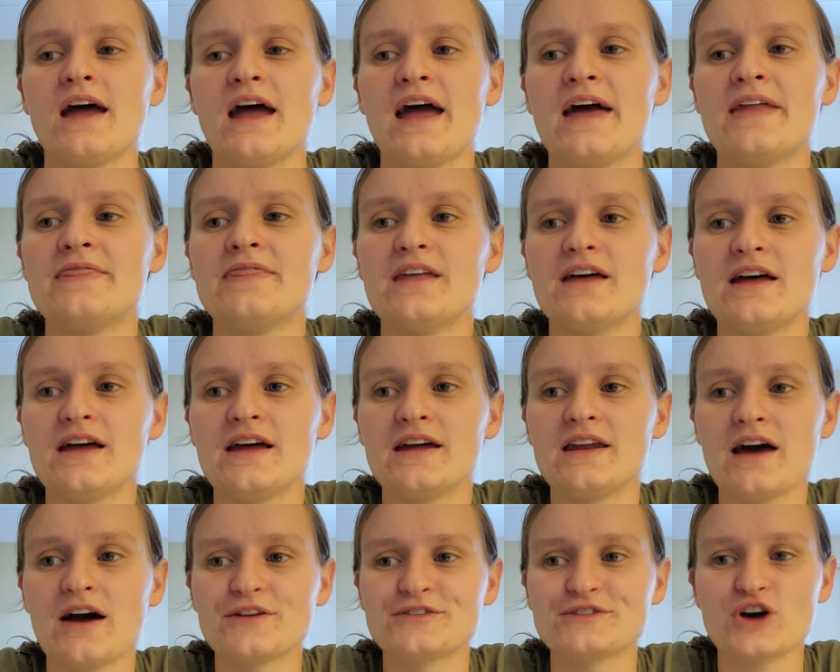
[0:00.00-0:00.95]
And
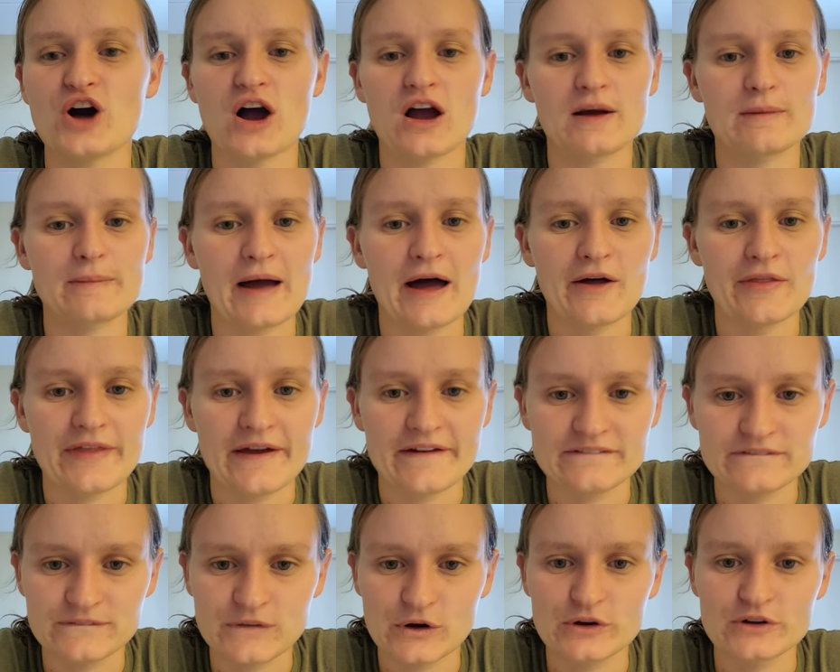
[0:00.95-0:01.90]
then I'll talk about
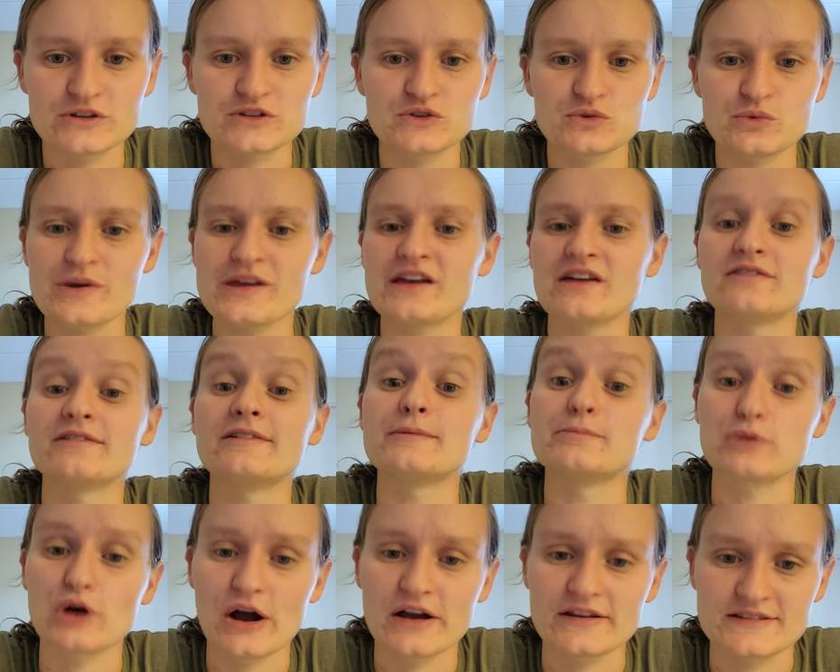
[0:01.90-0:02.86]
that first week of
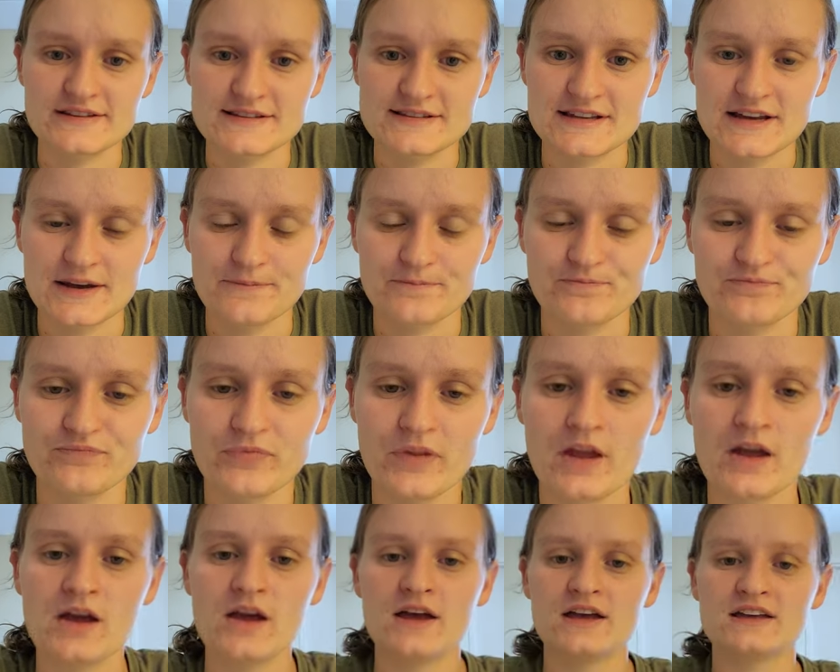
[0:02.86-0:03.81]
in processing.
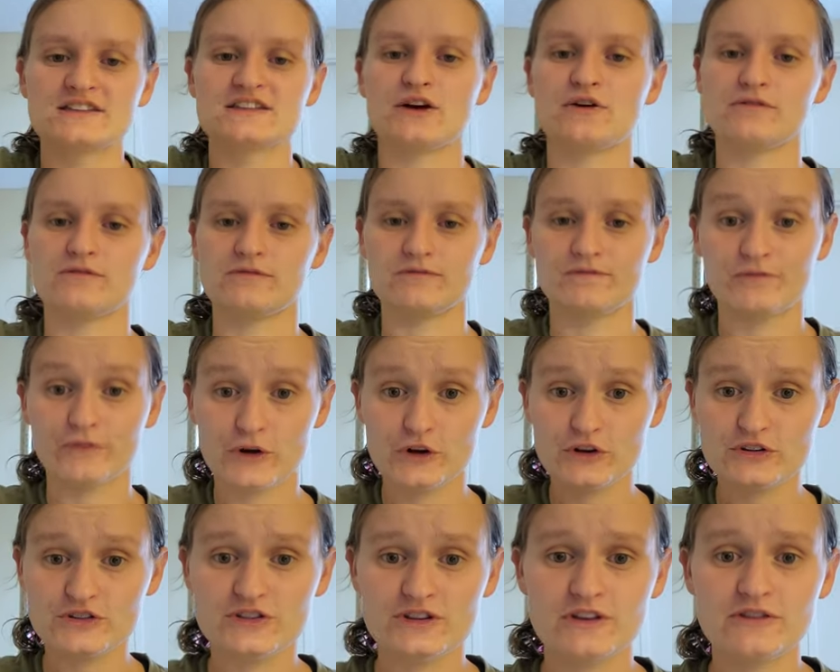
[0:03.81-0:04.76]
So,
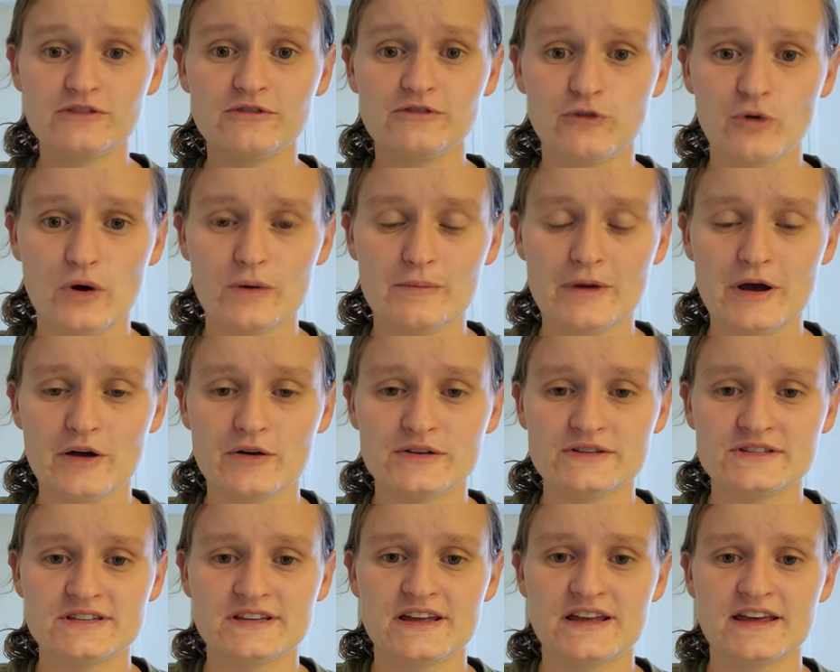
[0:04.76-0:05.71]
first and
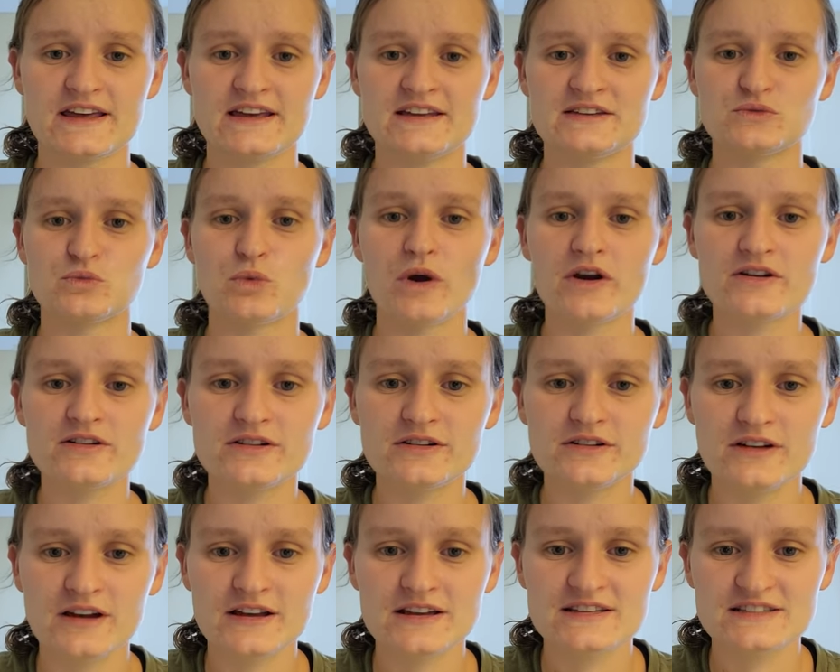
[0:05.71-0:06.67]
foremost is what
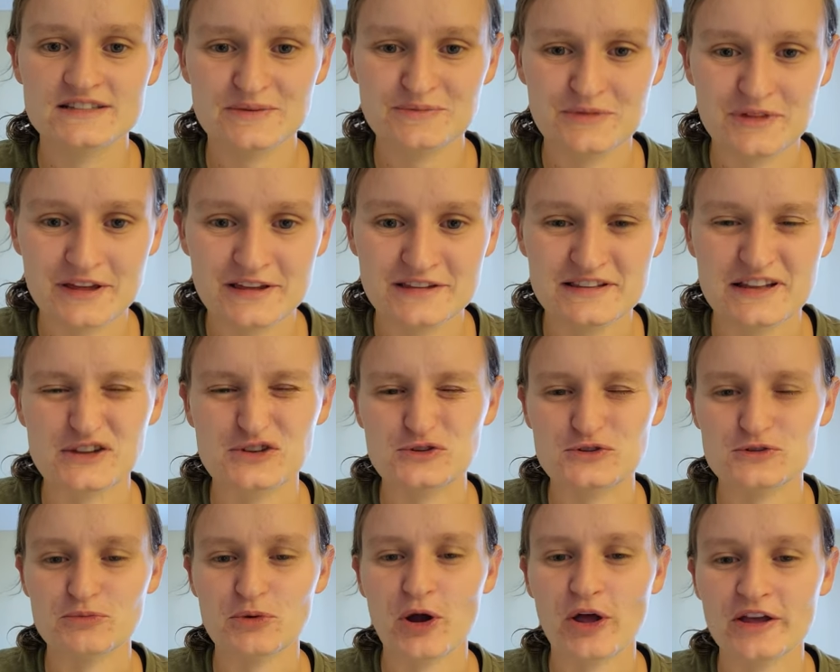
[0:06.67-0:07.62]
are some things that you
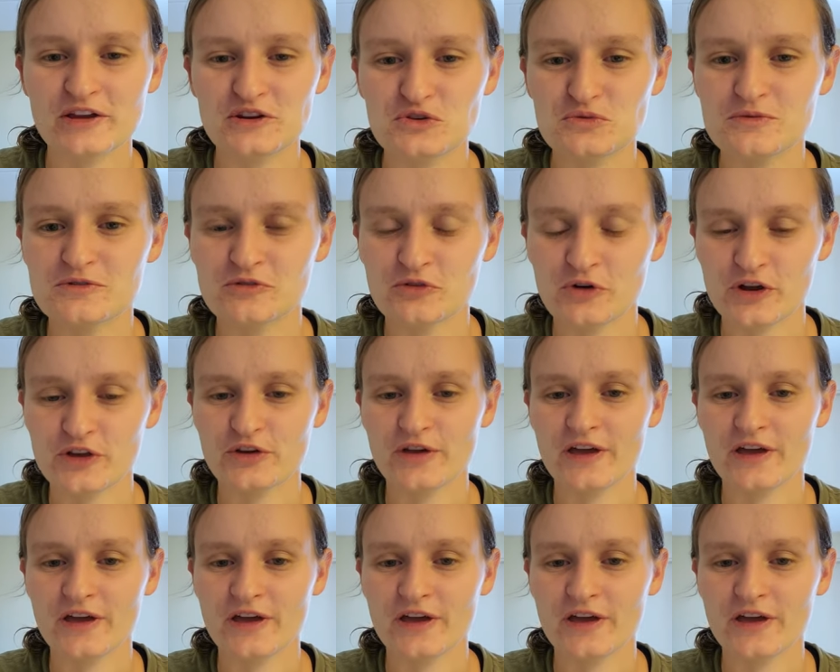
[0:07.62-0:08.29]
should probably do before you